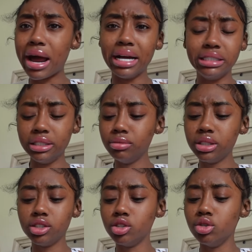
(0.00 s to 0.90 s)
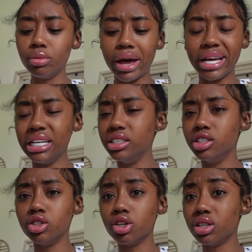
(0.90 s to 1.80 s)
attempted to do my
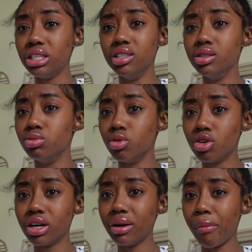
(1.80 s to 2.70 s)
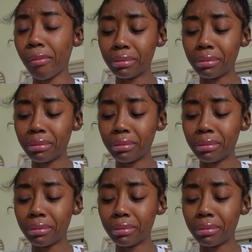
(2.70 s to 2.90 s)
edges early this morning,